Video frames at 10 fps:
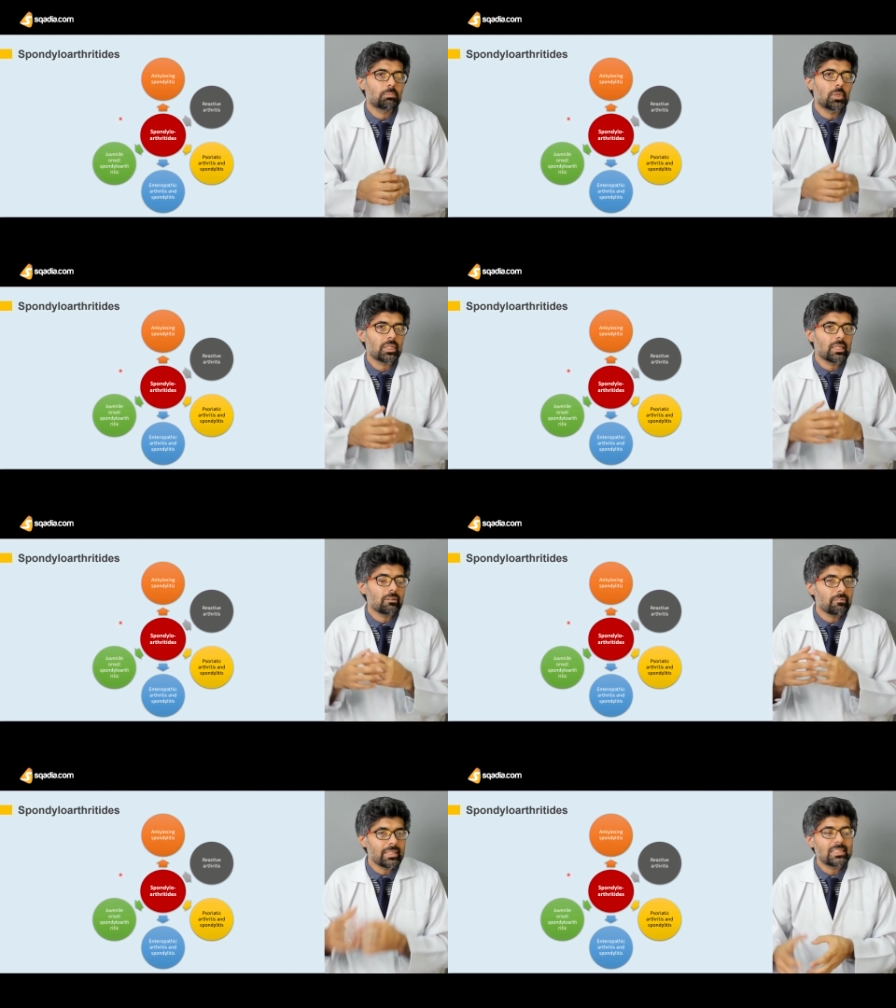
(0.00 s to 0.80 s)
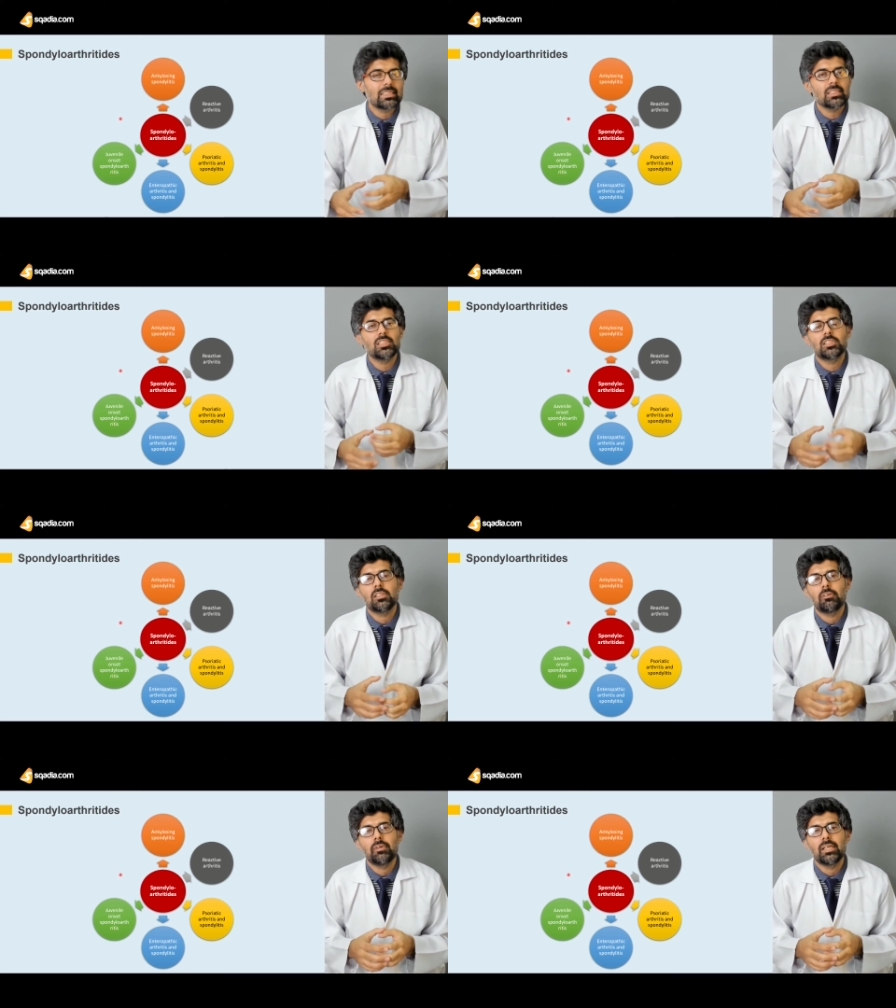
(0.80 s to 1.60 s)
but in recent
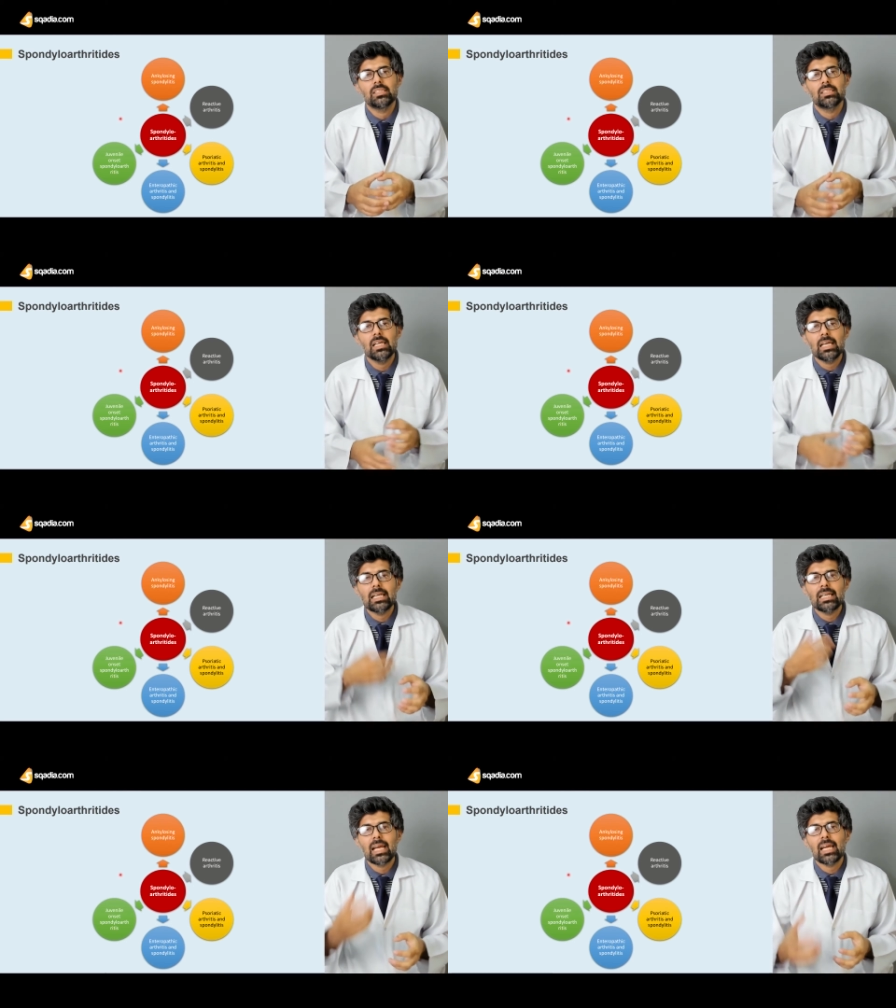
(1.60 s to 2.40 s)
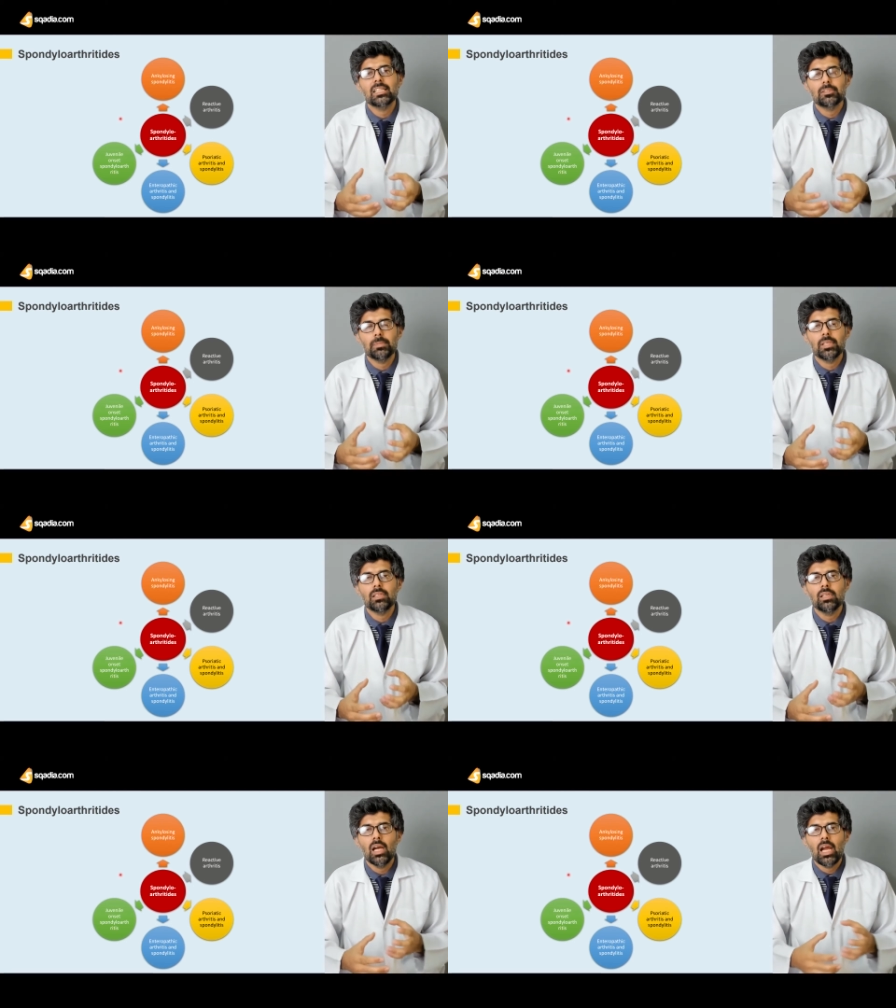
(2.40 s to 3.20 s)
surveys, it has been